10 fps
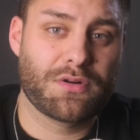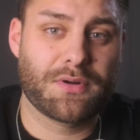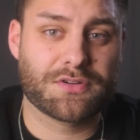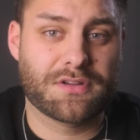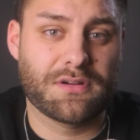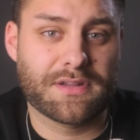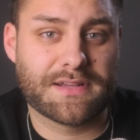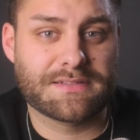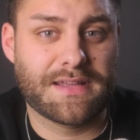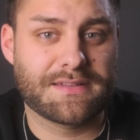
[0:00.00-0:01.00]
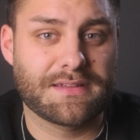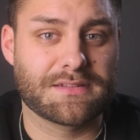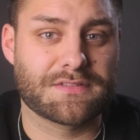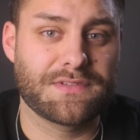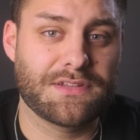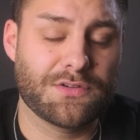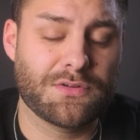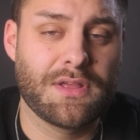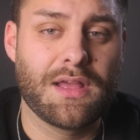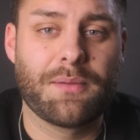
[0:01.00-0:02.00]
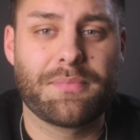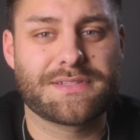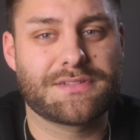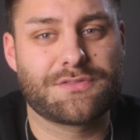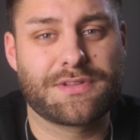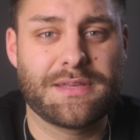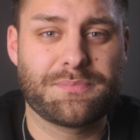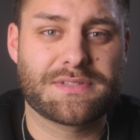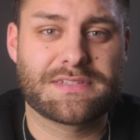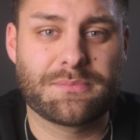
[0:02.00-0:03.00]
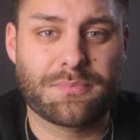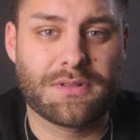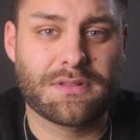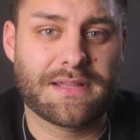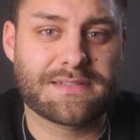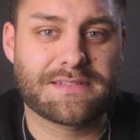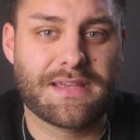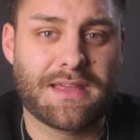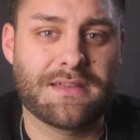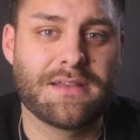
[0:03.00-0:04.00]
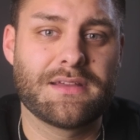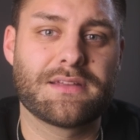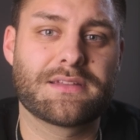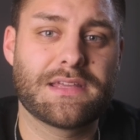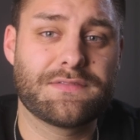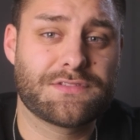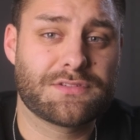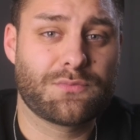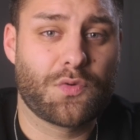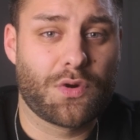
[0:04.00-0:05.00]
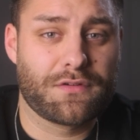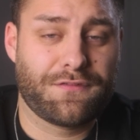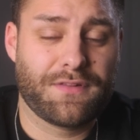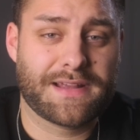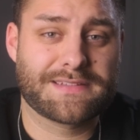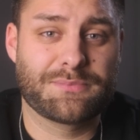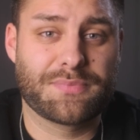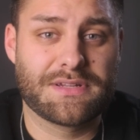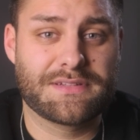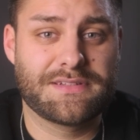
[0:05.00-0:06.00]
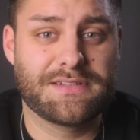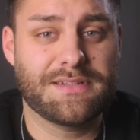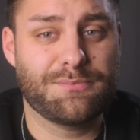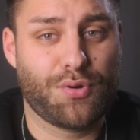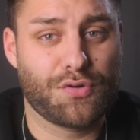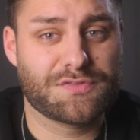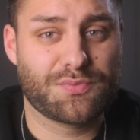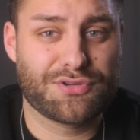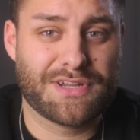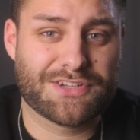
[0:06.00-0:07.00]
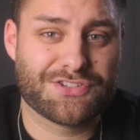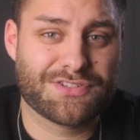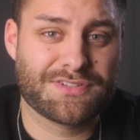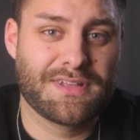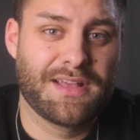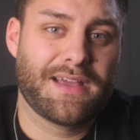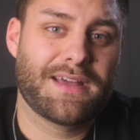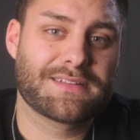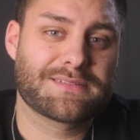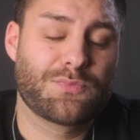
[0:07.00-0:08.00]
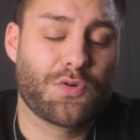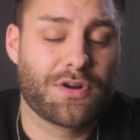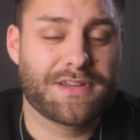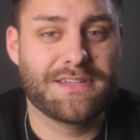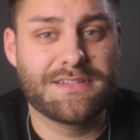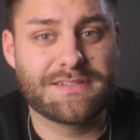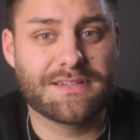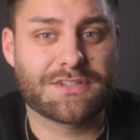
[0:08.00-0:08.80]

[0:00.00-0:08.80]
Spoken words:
about codecs later in this video, but to keep it simple, let's say it gives you more flexibility in post-production and it's more easier